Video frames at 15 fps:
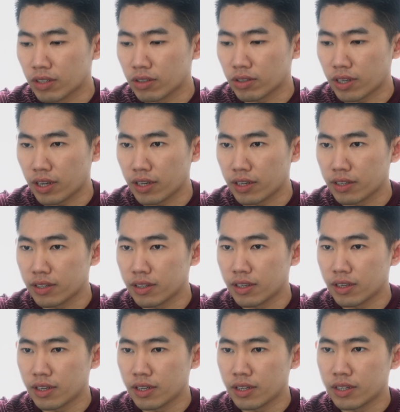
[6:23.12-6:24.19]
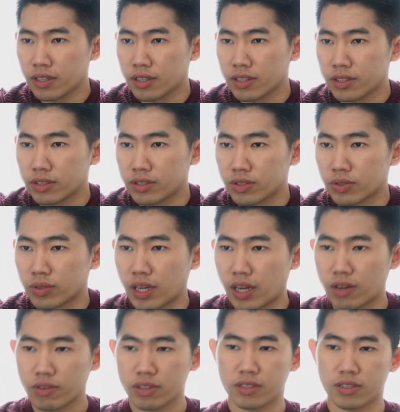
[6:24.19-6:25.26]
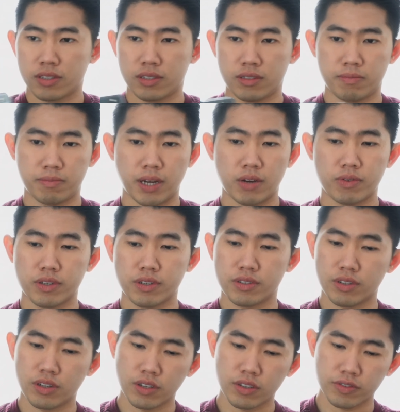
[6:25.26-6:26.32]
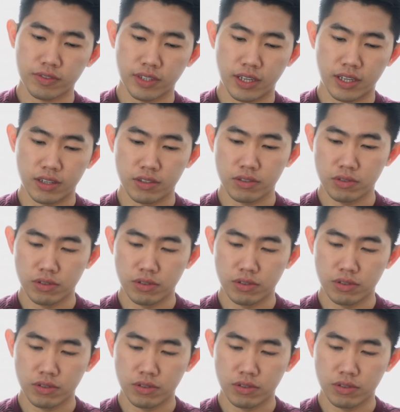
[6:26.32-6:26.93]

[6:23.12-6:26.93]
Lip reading: Okay, so now power is off now.